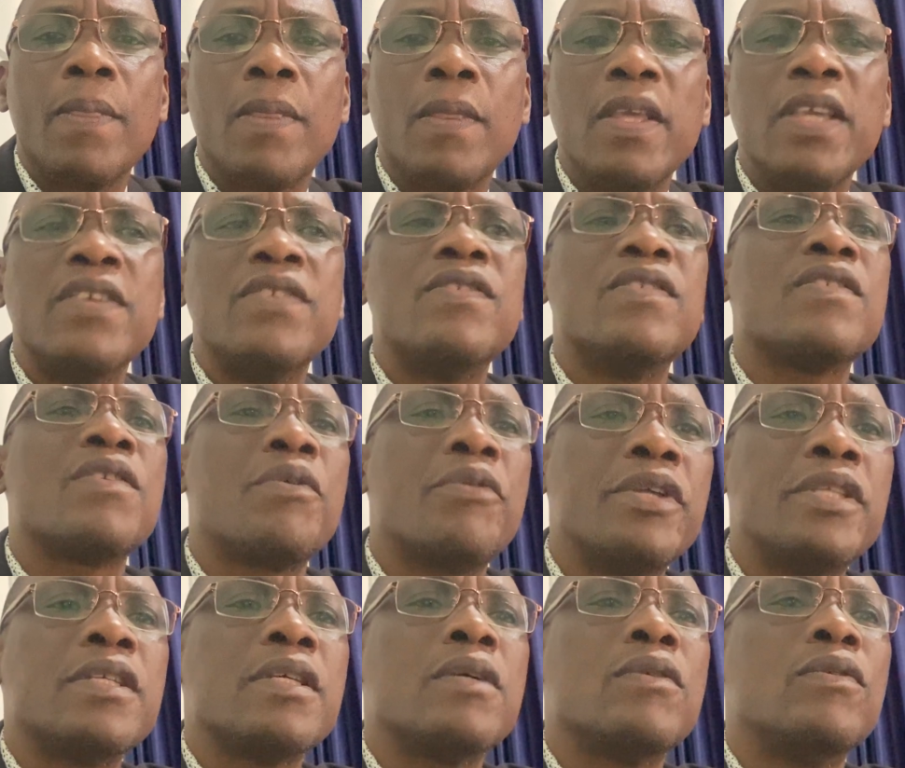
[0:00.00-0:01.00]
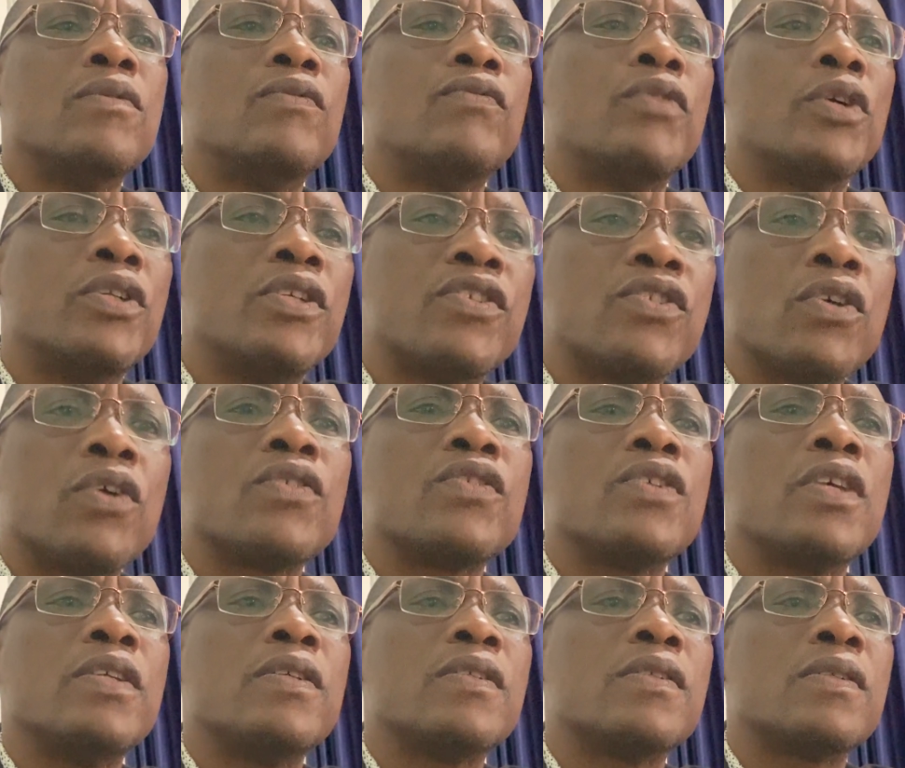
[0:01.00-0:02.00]
is critical for the
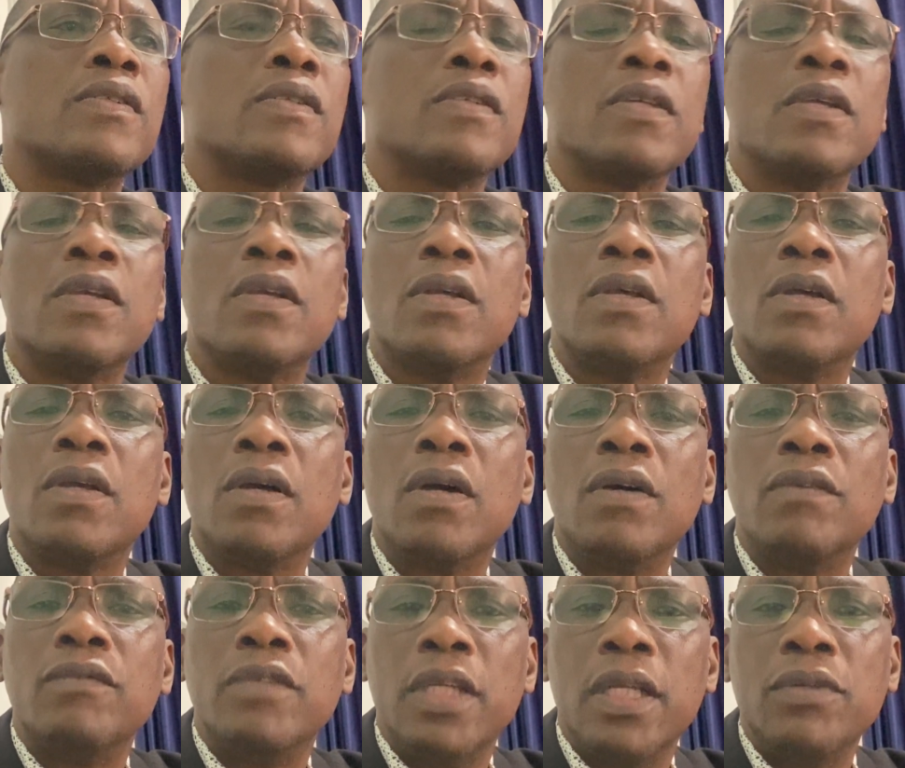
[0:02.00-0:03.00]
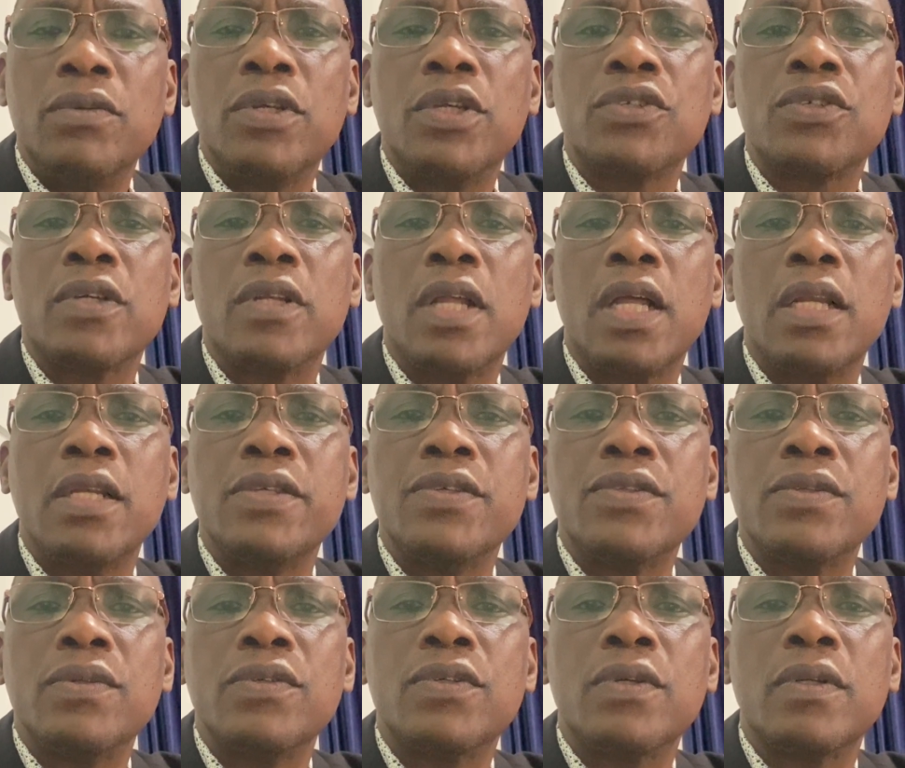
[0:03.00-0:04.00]
success of the educational
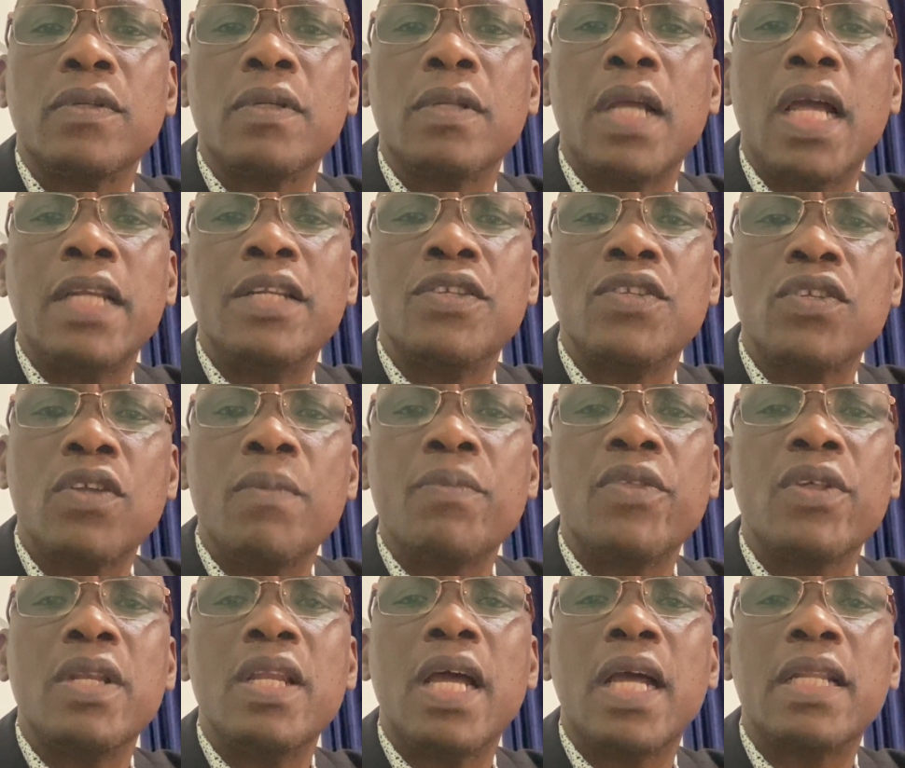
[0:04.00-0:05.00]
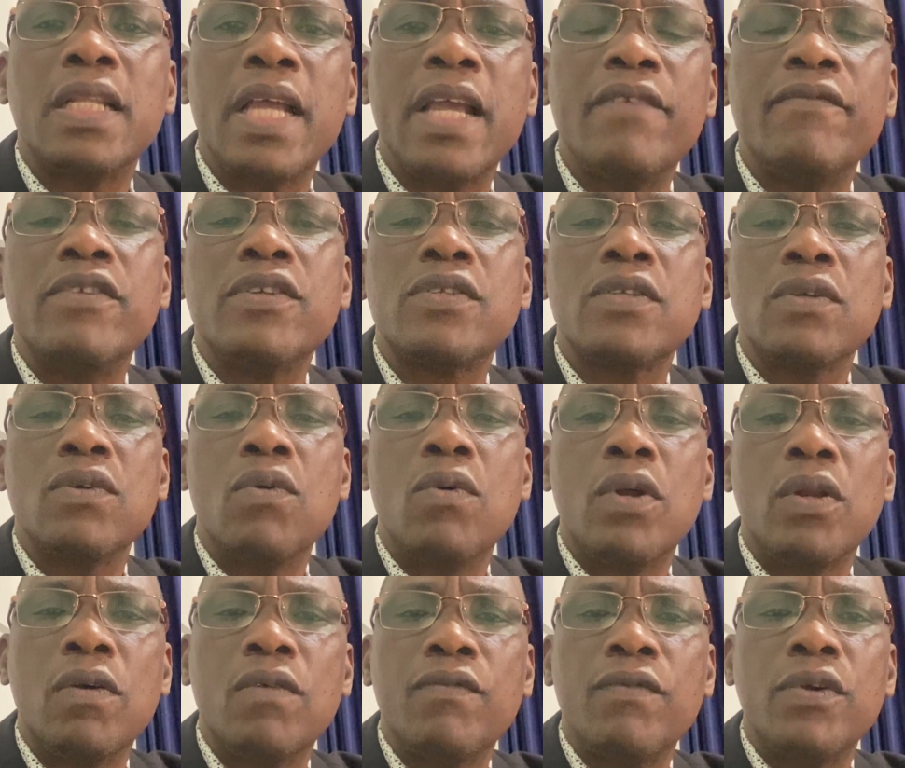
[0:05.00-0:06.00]
institution, and it's something that every single
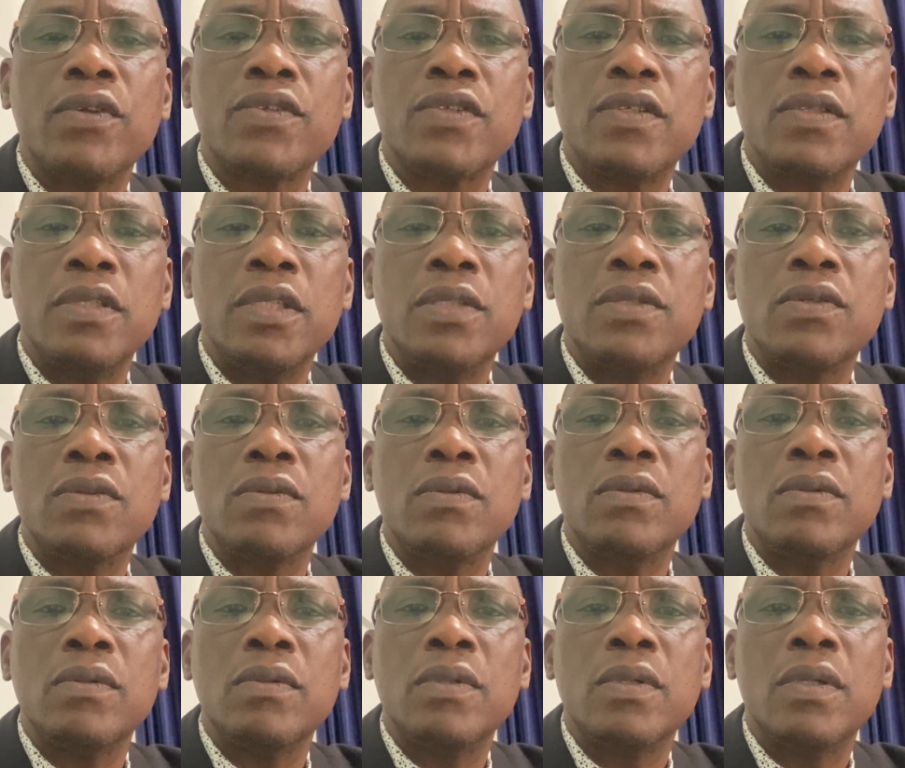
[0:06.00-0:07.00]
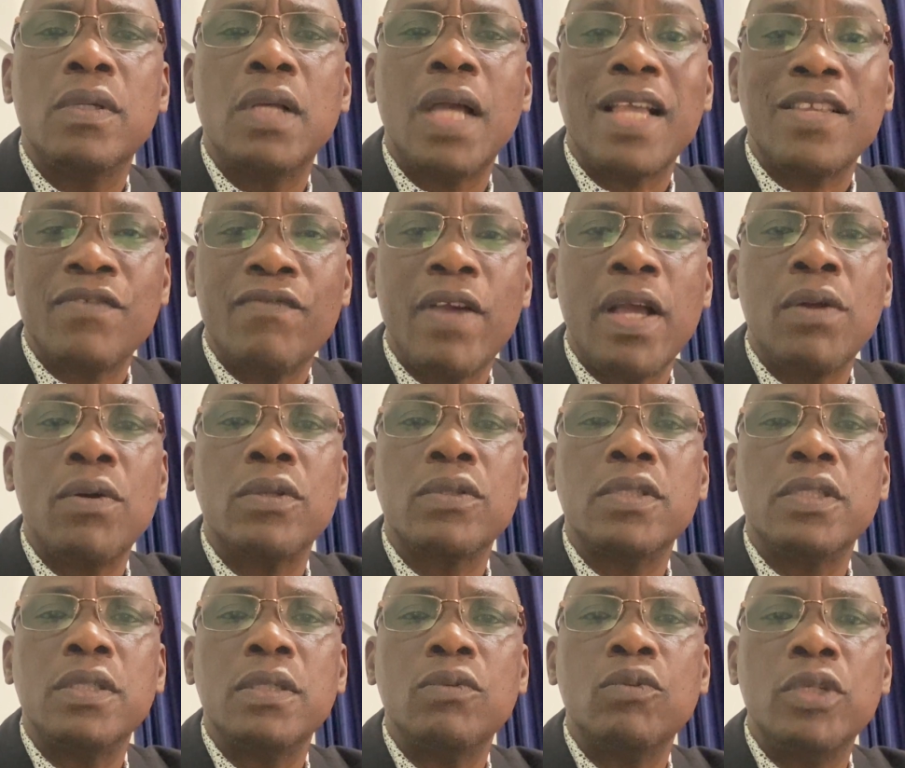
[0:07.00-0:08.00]
one of us needs to, as
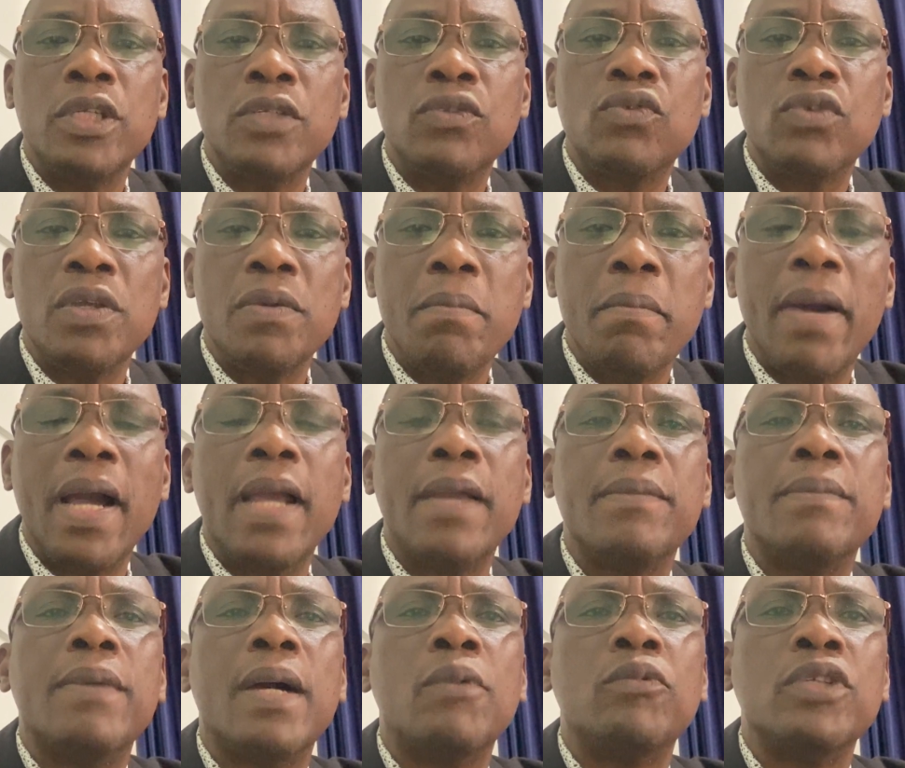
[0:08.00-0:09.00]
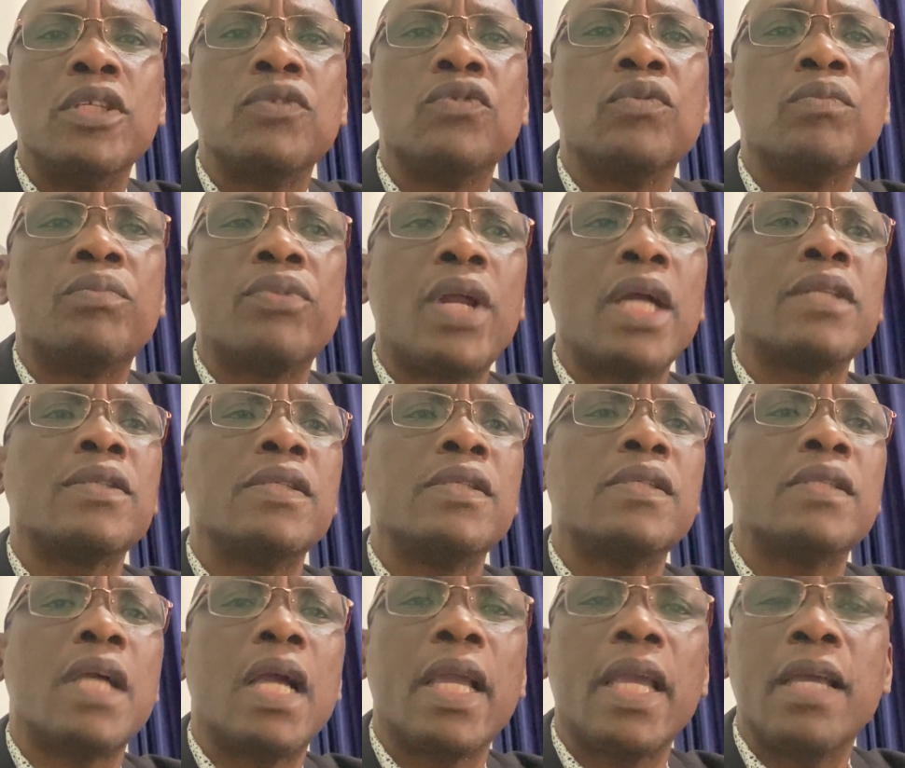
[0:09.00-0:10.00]
faculty, we need to imbibe and we need to
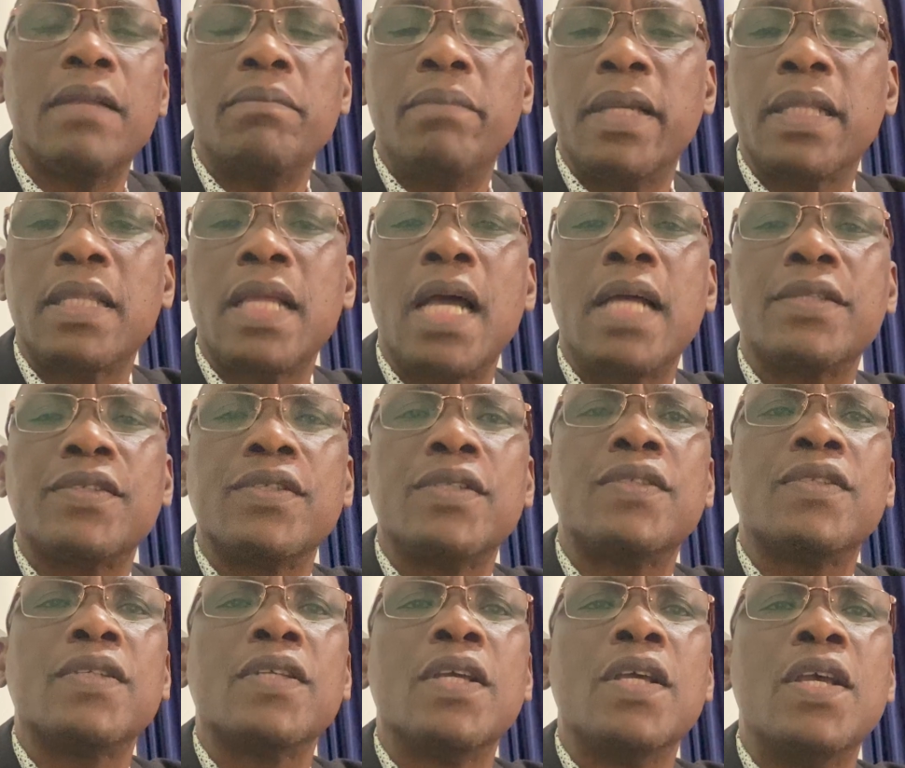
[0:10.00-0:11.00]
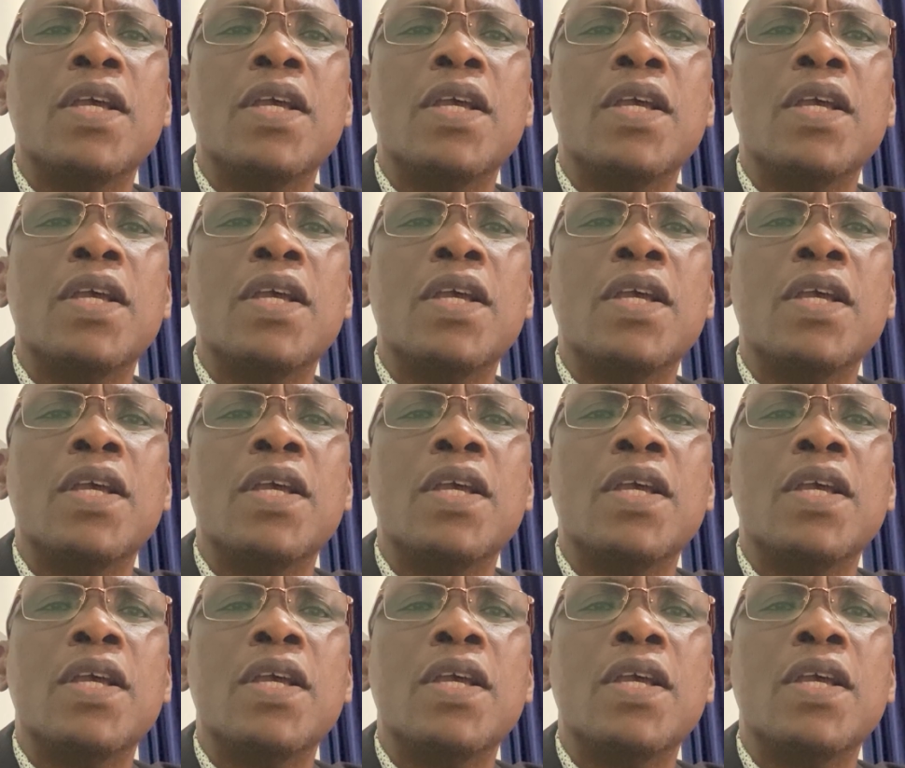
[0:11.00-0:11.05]
practice and get better at it.